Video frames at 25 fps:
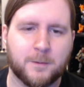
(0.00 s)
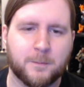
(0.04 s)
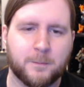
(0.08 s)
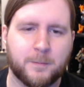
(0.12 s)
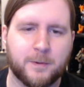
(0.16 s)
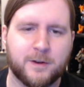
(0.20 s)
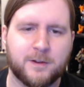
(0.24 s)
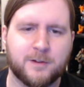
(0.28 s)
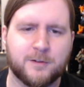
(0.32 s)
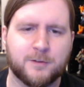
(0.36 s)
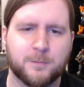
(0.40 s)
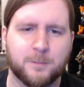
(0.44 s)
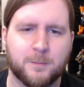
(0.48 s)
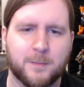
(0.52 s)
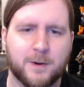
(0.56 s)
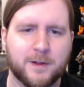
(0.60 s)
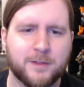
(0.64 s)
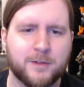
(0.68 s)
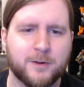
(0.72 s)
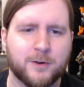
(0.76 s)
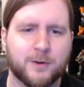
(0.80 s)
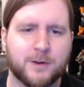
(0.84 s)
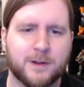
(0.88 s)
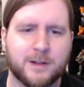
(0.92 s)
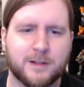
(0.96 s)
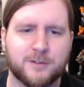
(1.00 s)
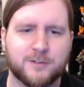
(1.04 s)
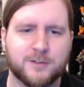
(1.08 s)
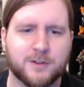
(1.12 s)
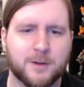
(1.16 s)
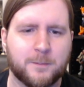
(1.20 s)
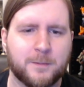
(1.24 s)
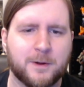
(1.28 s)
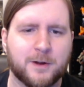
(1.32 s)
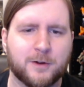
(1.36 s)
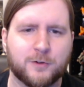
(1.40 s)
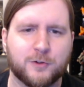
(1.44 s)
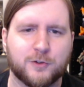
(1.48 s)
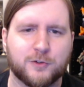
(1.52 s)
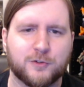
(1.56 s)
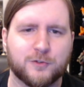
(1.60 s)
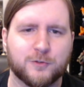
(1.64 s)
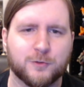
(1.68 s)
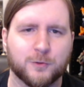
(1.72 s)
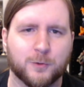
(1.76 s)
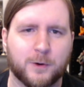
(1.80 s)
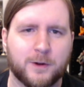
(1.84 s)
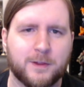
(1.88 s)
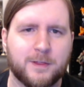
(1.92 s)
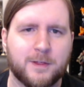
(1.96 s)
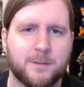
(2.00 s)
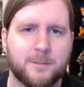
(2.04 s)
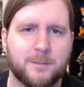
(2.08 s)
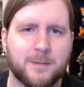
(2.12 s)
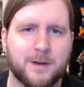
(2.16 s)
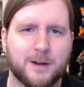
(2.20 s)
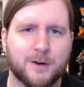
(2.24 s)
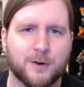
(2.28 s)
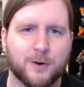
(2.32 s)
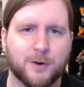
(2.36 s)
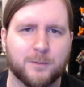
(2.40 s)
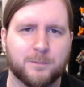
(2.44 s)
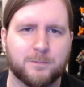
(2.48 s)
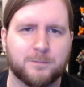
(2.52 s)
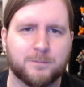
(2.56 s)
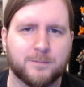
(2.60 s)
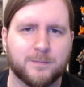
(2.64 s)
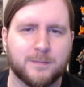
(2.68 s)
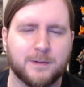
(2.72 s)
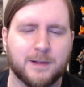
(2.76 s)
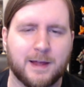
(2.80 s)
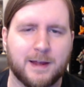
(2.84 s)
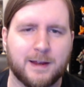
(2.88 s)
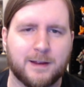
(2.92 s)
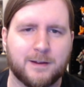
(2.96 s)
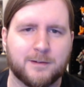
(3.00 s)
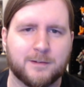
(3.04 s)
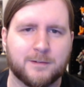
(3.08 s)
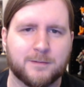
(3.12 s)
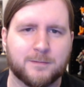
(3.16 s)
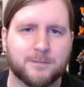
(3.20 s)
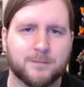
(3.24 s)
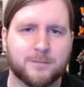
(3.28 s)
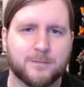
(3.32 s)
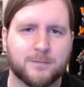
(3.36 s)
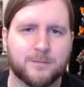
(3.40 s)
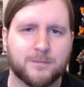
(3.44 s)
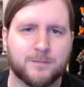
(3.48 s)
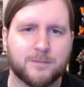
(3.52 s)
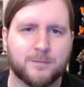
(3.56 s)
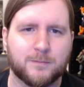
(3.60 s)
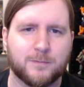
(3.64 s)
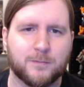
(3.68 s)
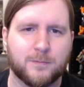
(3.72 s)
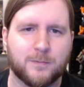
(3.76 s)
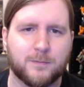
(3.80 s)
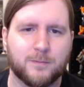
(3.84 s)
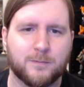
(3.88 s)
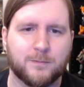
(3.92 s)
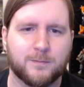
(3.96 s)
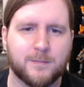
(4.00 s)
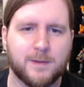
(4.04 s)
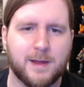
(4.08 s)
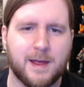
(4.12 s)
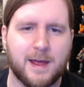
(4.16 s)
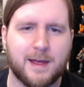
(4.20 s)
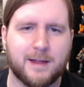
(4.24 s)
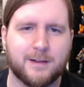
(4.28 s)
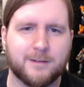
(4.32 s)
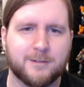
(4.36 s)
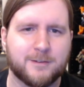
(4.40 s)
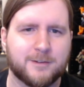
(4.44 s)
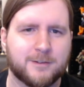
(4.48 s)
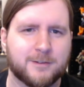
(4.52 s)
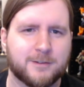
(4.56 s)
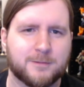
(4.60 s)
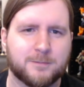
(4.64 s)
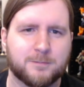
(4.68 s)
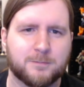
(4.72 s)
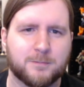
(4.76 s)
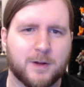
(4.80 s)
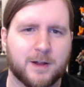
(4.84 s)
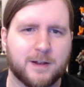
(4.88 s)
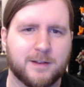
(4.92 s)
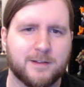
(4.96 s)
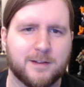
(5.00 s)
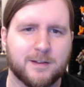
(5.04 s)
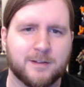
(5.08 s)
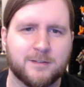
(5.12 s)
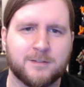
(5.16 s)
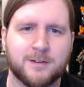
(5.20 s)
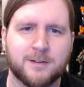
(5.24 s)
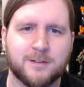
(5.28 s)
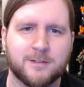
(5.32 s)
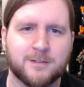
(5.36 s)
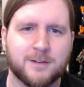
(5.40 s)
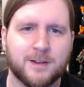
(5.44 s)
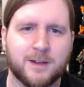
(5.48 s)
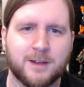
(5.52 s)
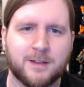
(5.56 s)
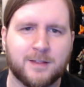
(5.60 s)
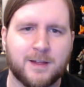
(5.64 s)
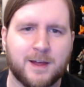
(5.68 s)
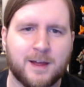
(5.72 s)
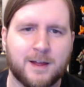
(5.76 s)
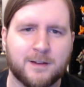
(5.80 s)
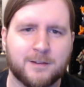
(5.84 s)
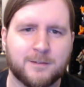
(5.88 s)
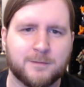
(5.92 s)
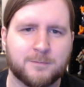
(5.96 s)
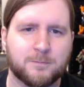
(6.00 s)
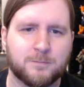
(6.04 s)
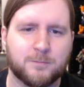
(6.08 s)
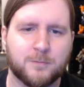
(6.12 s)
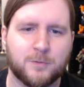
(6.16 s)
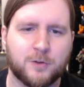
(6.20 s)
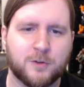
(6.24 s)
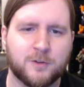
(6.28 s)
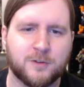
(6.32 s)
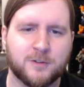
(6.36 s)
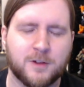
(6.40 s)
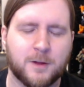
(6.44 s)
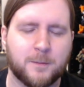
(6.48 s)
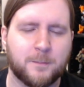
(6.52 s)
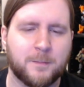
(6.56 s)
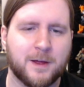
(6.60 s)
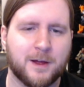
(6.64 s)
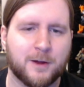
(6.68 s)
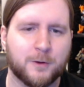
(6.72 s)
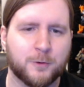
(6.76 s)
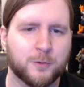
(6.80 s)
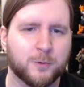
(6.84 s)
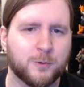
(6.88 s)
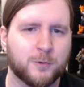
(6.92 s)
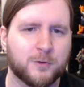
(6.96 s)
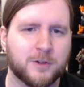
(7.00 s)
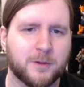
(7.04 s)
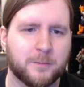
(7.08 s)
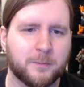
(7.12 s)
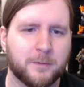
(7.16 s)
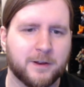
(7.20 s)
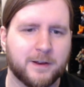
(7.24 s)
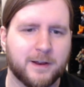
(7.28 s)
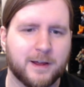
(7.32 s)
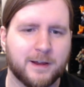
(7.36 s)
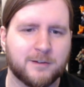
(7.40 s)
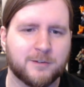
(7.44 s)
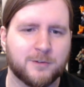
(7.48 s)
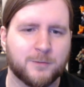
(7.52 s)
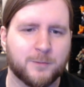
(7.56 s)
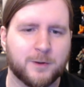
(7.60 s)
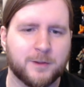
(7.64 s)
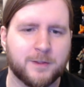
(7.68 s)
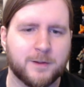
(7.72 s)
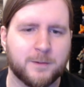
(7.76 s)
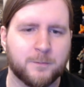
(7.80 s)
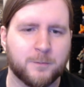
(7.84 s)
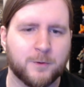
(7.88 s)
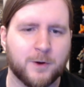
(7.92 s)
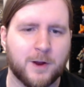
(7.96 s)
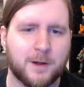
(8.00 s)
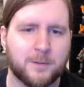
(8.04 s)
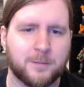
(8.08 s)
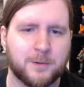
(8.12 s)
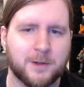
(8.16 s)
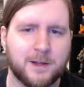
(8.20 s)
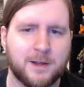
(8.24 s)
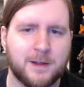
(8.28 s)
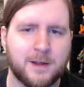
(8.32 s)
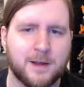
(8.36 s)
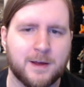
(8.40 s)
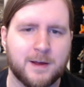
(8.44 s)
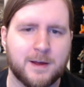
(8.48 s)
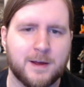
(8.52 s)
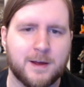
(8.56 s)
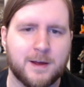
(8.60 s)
But his mother can somehow destroy them at our like at a distance like that somehow through some connection with him, probably.